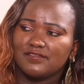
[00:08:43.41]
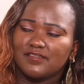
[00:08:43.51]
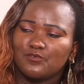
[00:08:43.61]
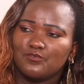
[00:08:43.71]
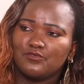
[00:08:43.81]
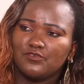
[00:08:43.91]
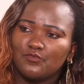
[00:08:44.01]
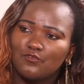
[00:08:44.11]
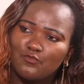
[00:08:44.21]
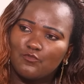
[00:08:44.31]
Za
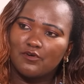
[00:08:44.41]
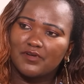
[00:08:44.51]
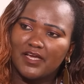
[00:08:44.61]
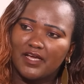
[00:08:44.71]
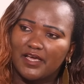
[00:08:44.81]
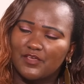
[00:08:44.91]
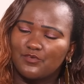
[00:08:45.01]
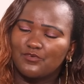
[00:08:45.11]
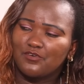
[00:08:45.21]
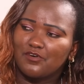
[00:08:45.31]
kumuona
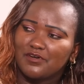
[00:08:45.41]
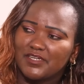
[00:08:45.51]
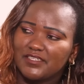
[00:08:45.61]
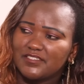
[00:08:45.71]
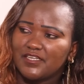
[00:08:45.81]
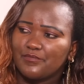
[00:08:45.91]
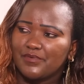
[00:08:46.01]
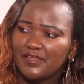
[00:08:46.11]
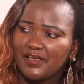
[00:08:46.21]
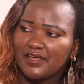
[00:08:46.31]
ayuko, na
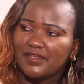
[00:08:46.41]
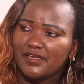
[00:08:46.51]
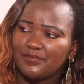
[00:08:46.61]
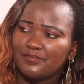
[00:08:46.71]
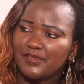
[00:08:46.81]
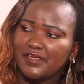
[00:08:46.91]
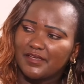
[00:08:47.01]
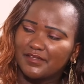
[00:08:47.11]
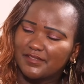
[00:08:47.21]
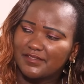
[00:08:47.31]
disappear, na
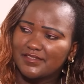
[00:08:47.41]
appear.